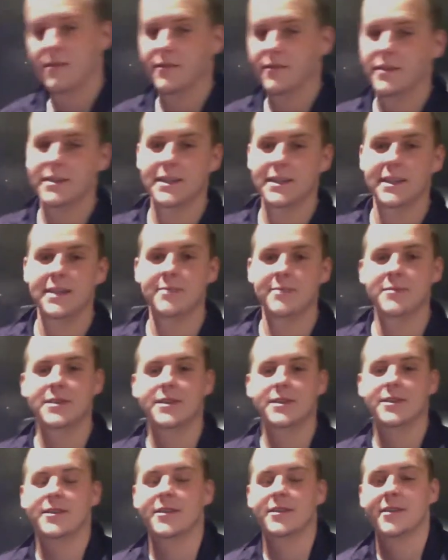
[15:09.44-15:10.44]
of our
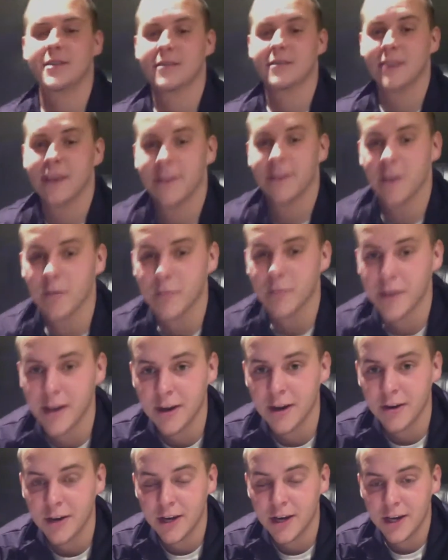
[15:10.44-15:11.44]
teams lined up
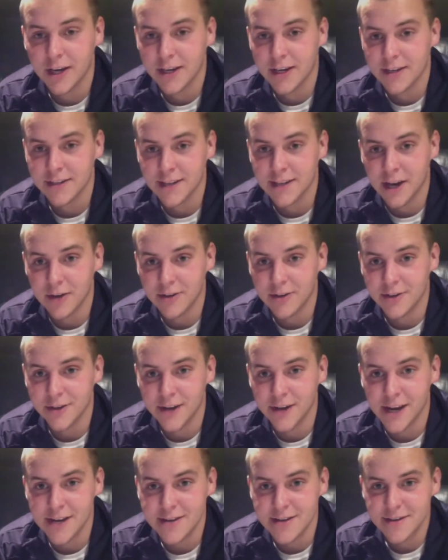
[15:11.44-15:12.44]
now. So now it's
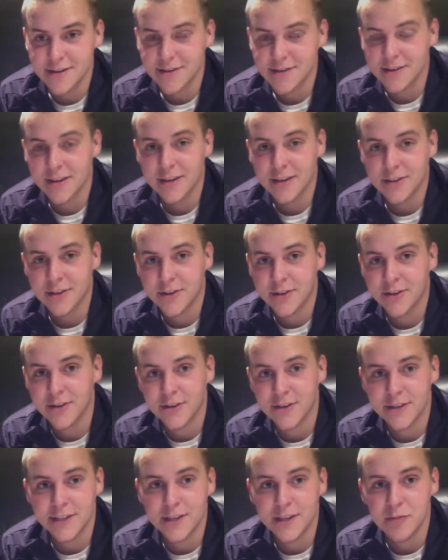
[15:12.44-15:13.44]
your guys' turn
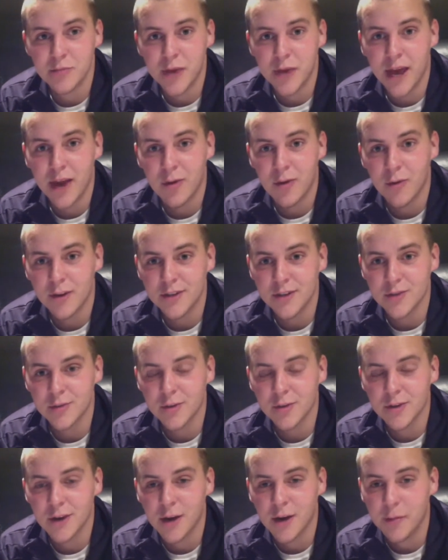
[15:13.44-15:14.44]
to just sit back, watch the
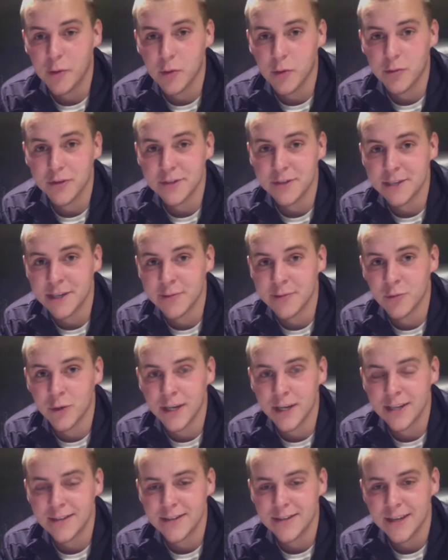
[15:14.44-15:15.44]
World Cup, hope your team
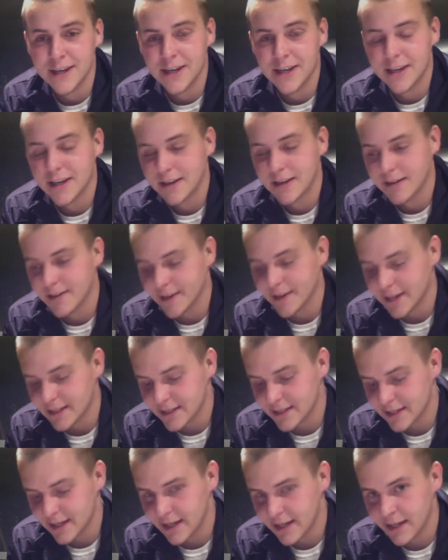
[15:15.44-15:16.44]
wins. Like I
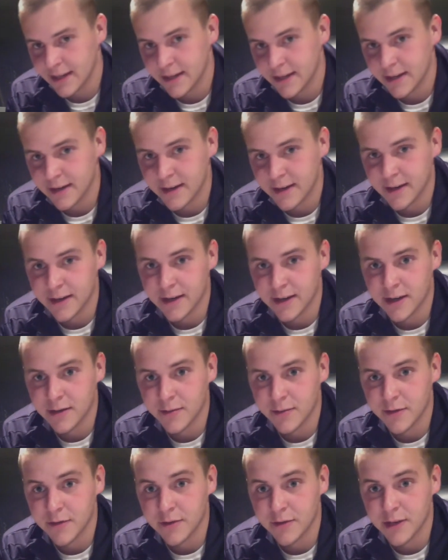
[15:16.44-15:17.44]
said,
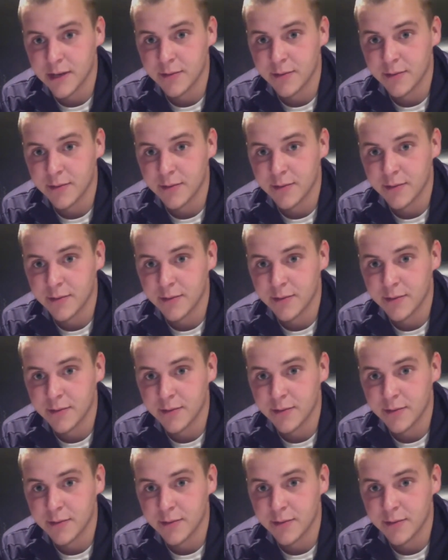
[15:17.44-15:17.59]
if your